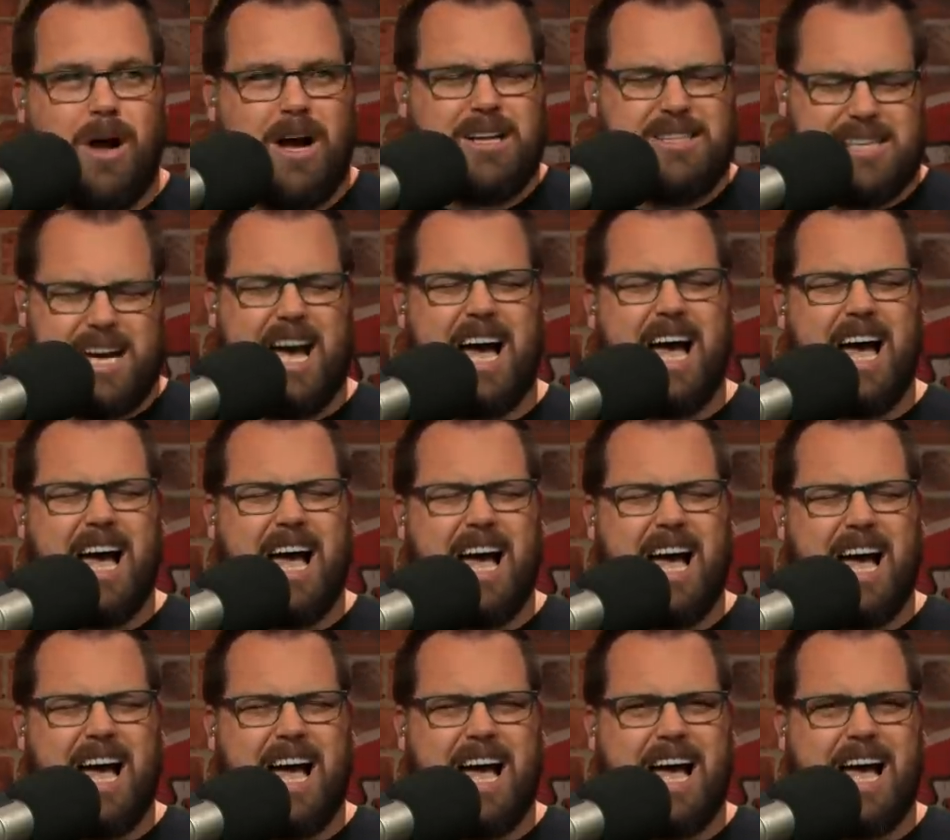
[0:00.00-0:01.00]
One-touch! Yes,
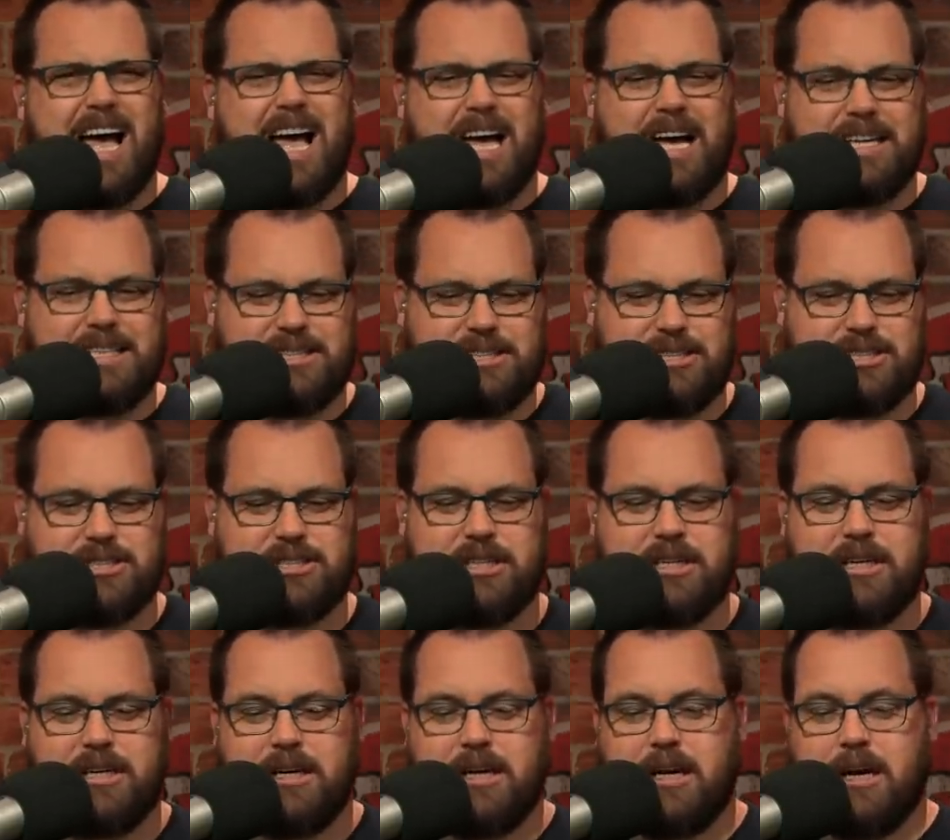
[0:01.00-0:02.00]
he
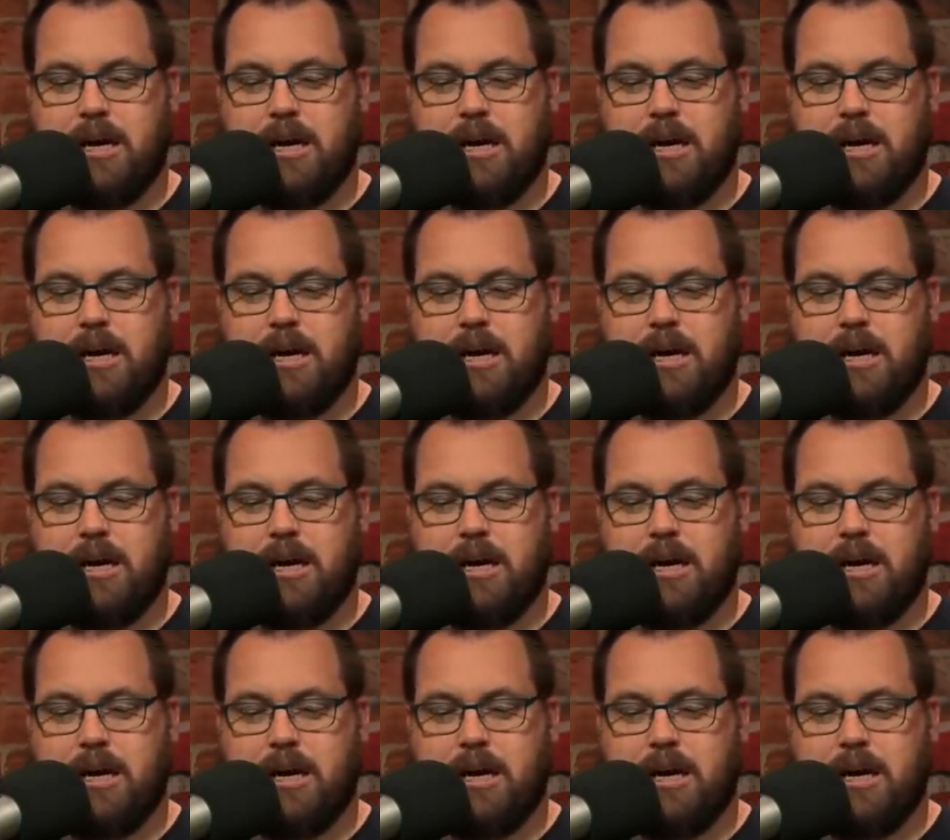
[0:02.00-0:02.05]
was.